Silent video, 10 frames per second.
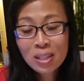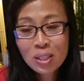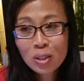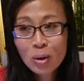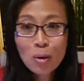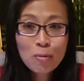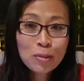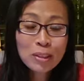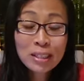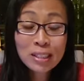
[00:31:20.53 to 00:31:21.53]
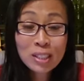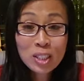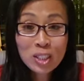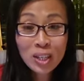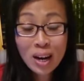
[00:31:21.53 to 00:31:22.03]
So hopefully in
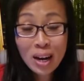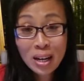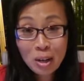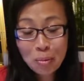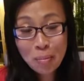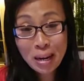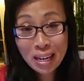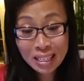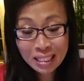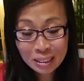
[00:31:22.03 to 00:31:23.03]
July, I'll be back.